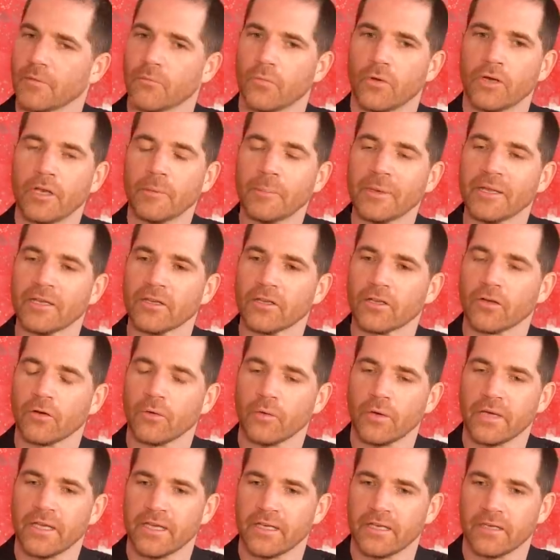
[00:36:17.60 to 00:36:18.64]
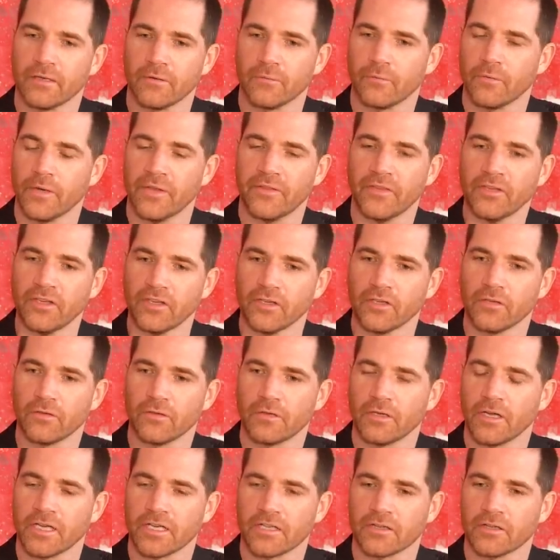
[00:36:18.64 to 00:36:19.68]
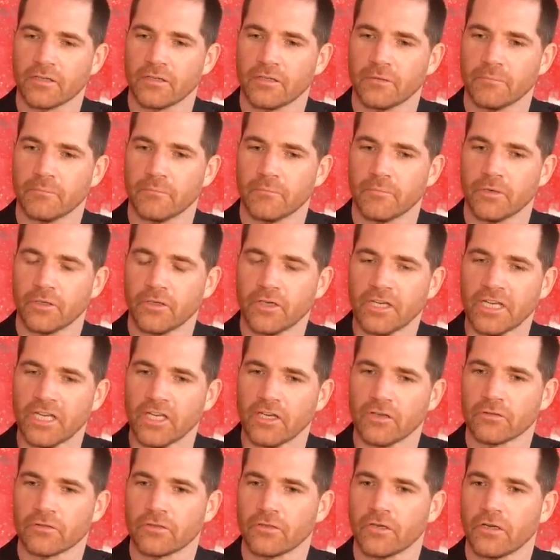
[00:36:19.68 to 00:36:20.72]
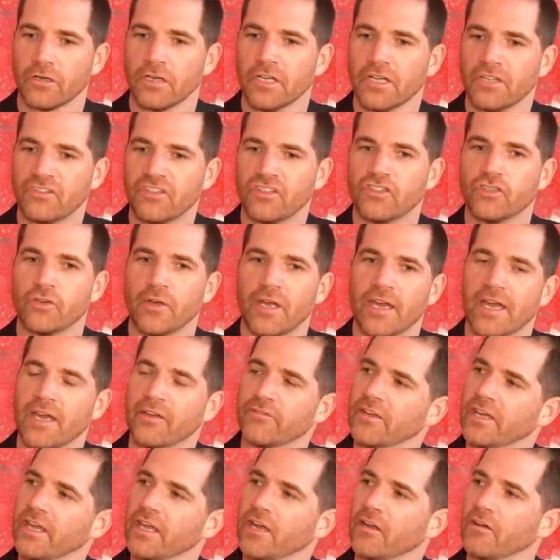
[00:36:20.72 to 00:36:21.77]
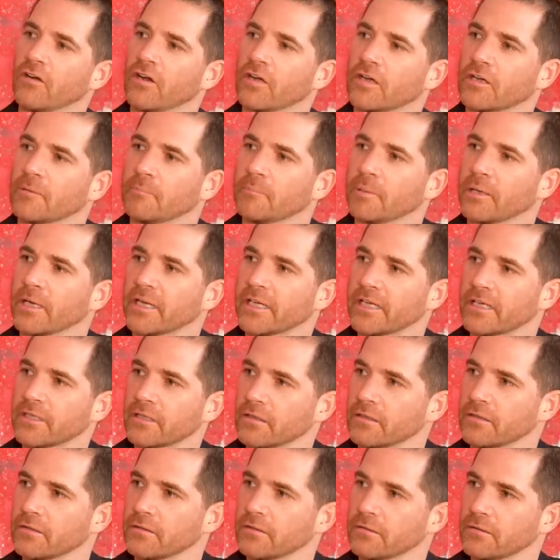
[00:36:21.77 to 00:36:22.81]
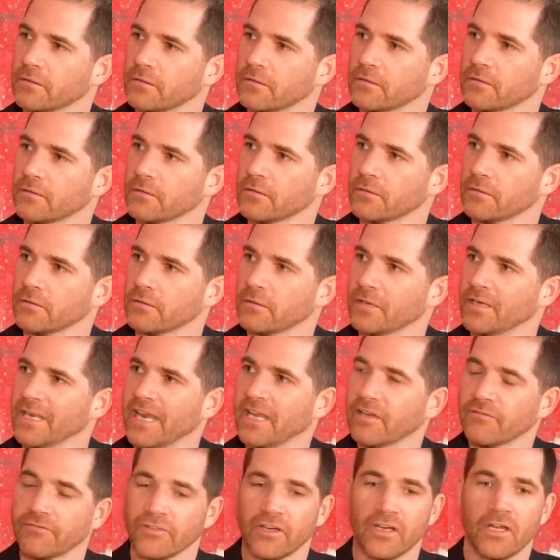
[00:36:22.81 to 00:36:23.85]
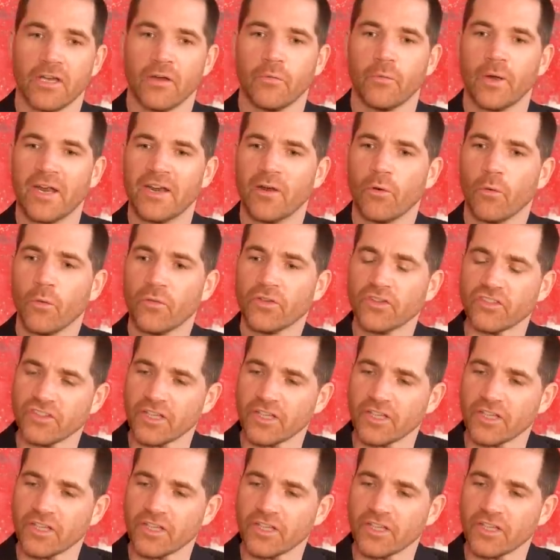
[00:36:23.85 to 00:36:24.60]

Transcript: And what about the Queen? Whether you like the monarchy or not, did you ever hear her complain? No. Never. When all the